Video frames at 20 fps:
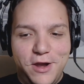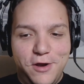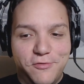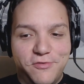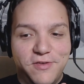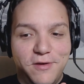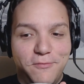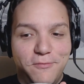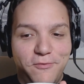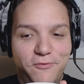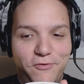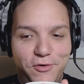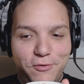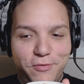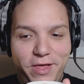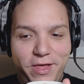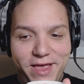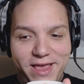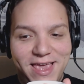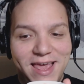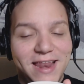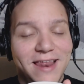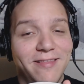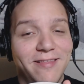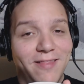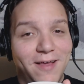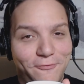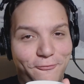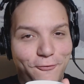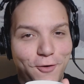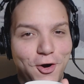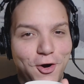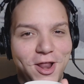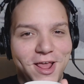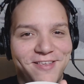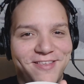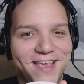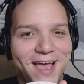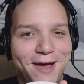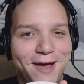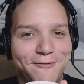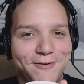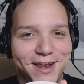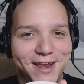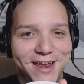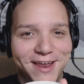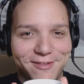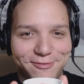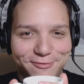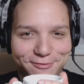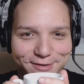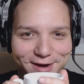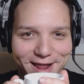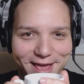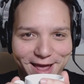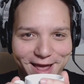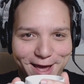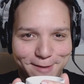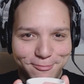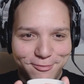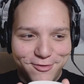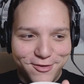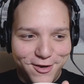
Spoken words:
I know some of you, like Kitty Love 47, it's 1 a.m.